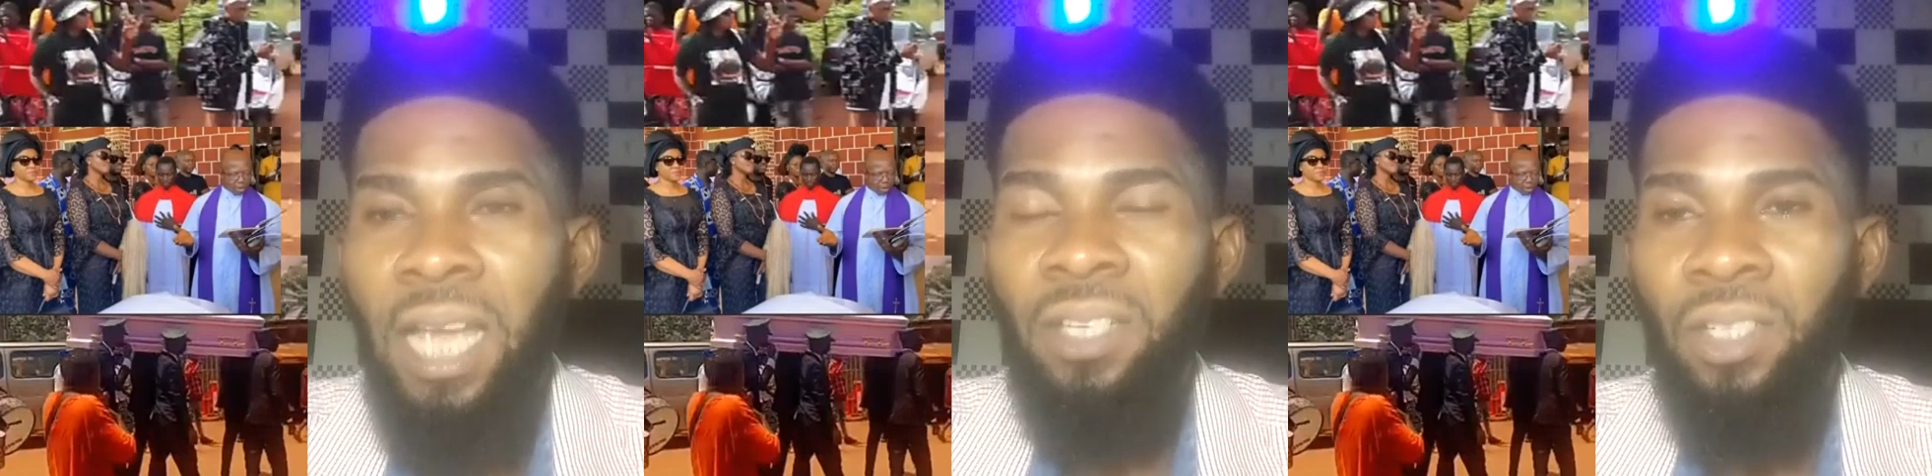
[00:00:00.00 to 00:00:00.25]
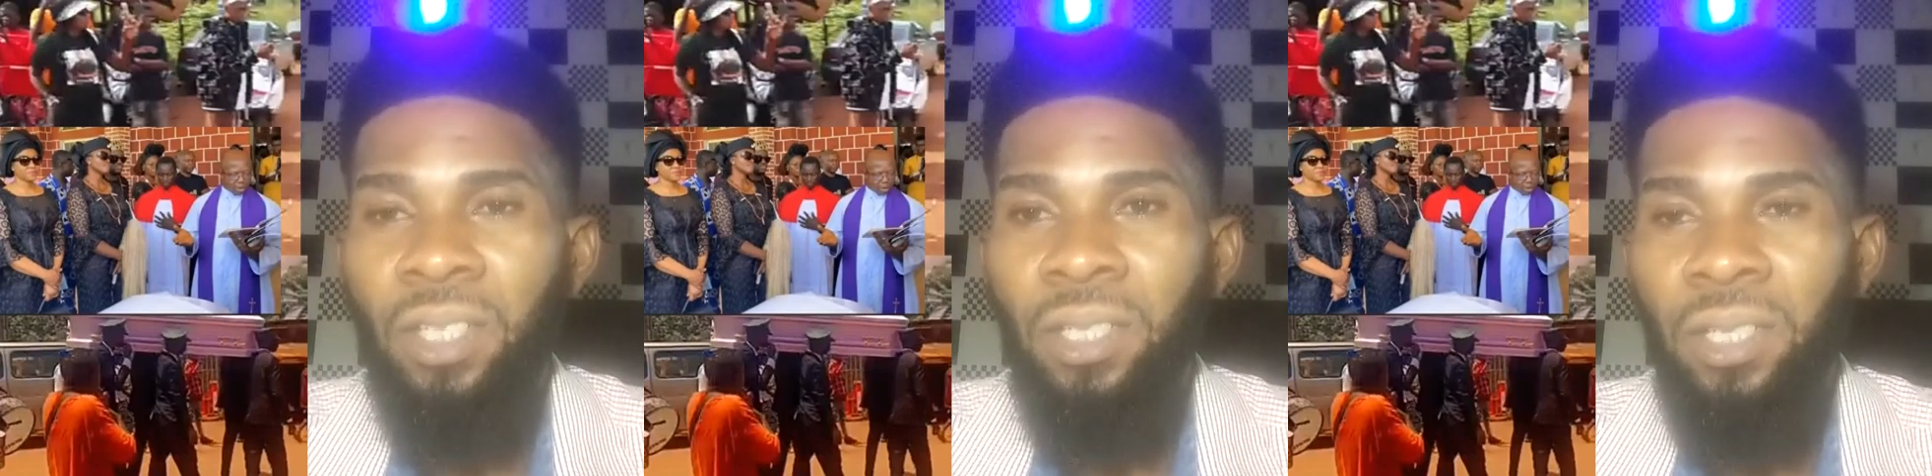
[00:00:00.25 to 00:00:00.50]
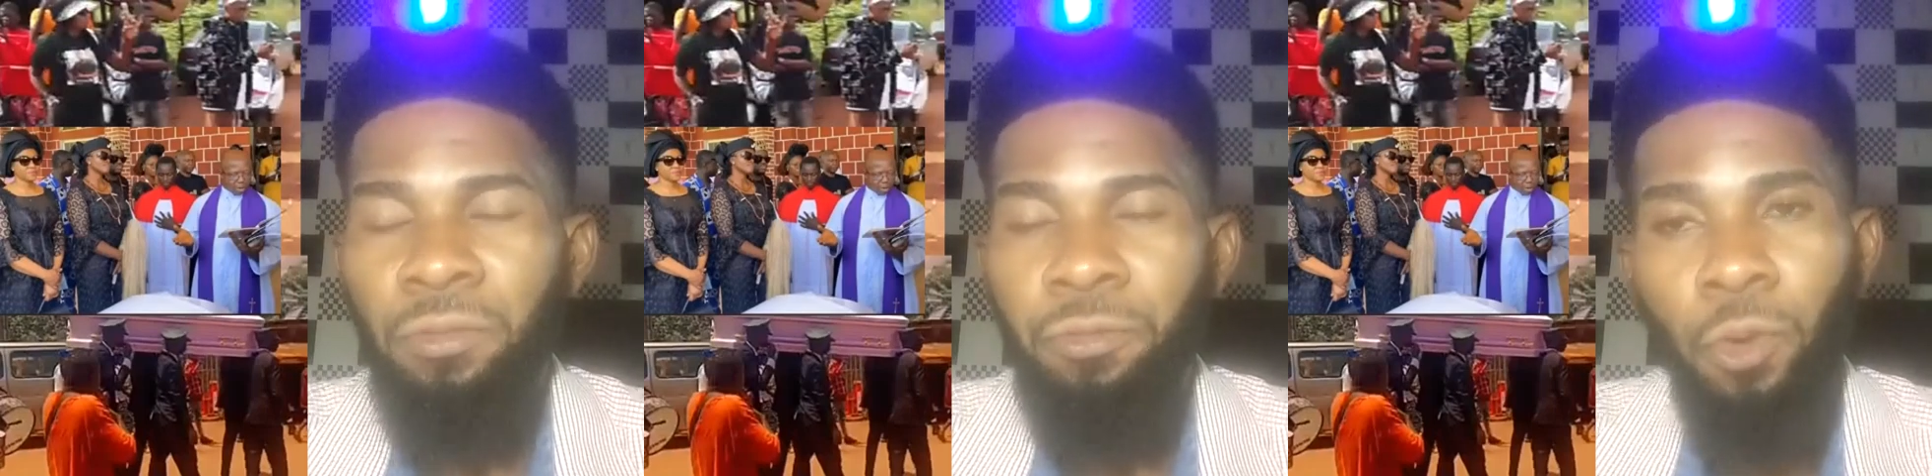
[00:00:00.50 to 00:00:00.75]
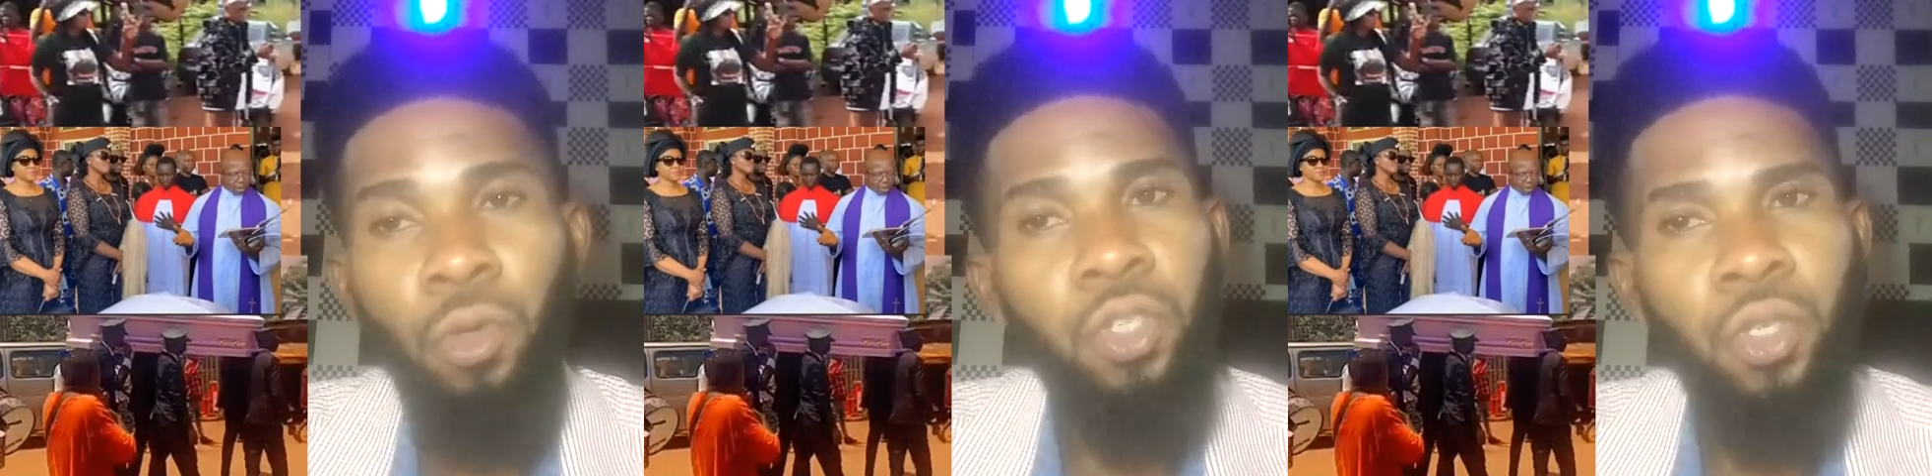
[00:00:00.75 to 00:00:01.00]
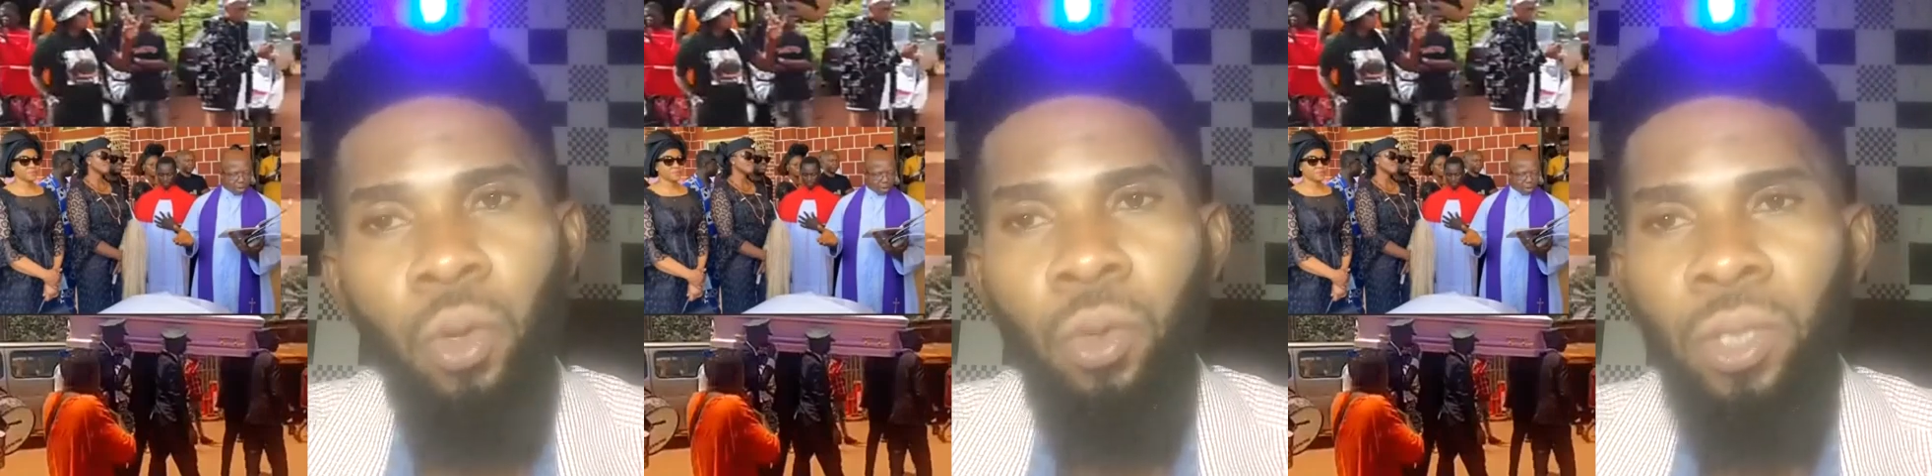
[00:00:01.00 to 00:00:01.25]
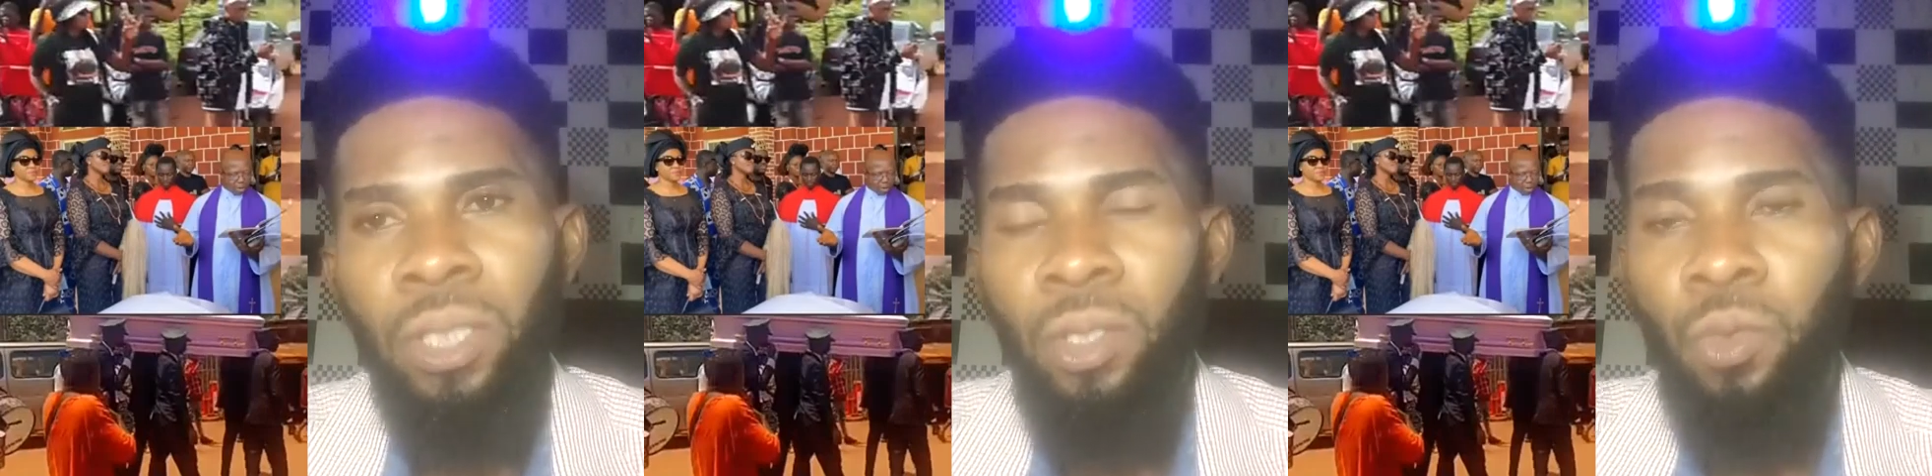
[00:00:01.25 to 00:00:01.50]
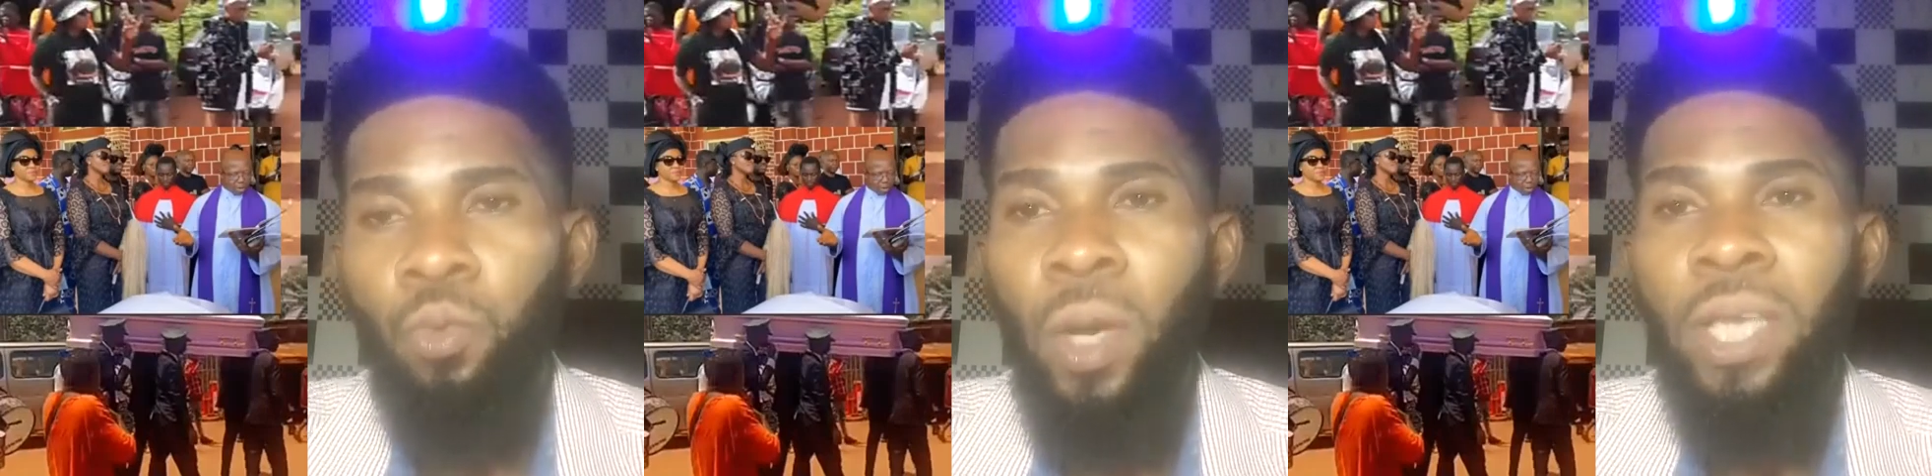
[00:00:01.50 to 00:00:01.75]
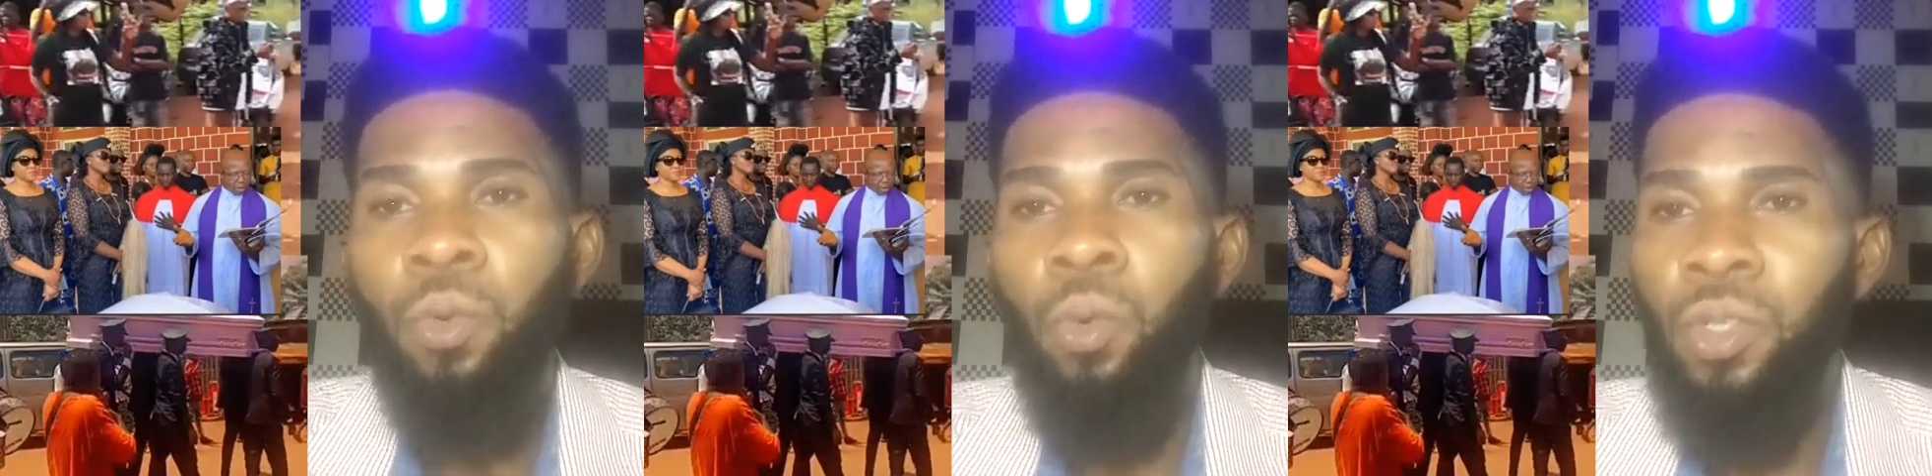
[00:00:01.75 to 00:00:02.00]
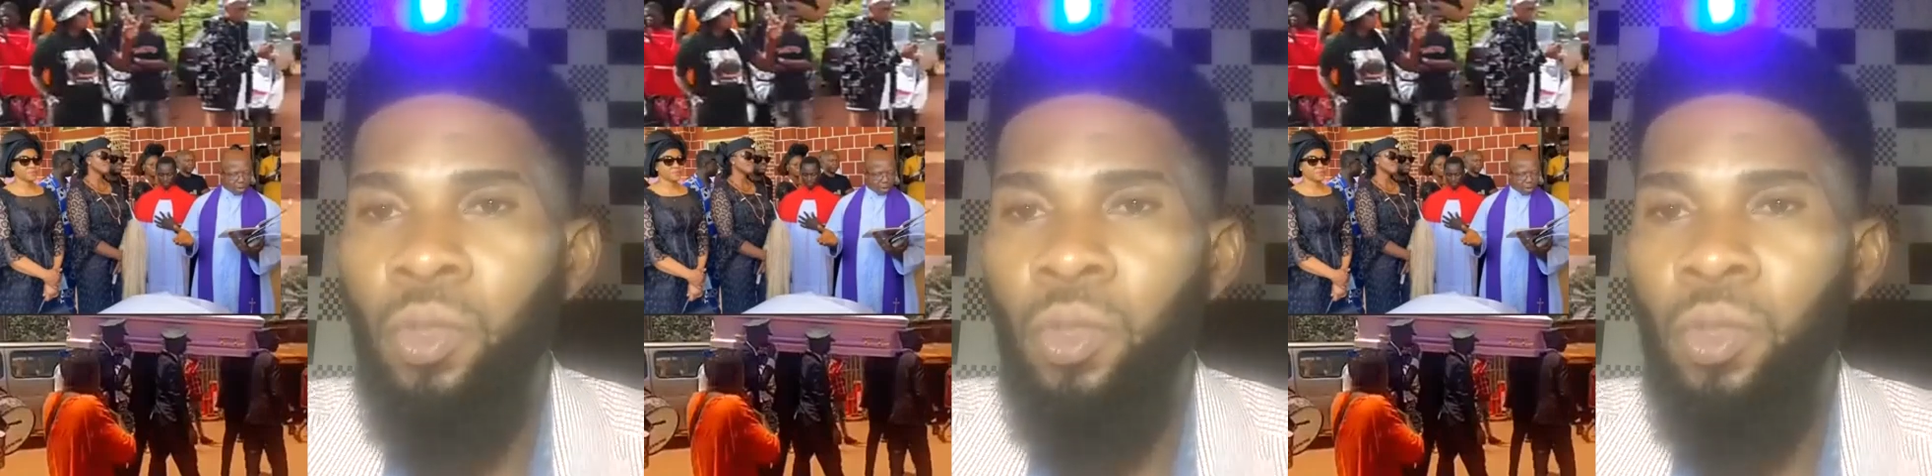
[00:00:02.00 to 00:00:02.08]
the way he was looking at his father